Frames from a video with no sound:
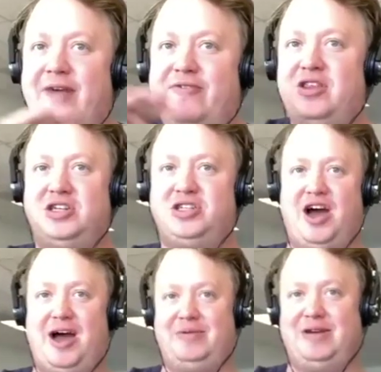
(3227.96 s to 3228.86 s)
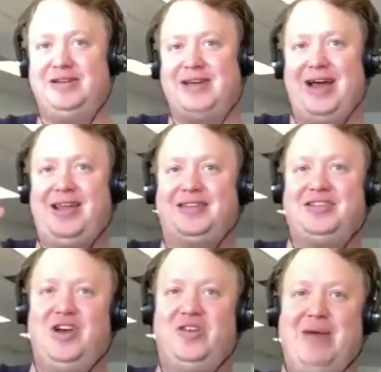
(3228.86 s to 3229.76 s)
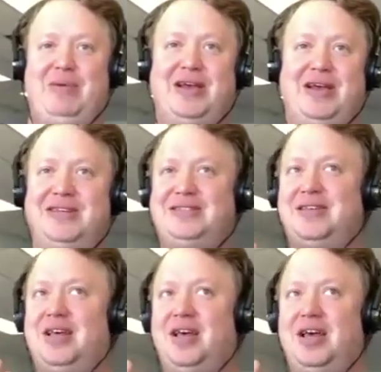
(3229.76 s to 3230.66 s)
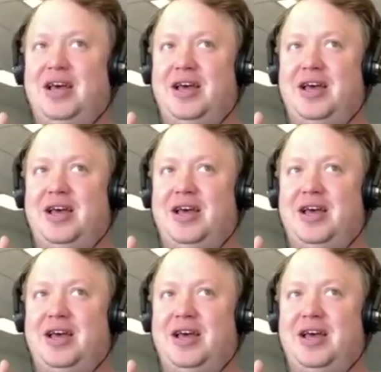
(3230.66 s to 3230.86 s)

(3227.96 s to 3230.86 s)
whatever the job is. I'd like to know that because it's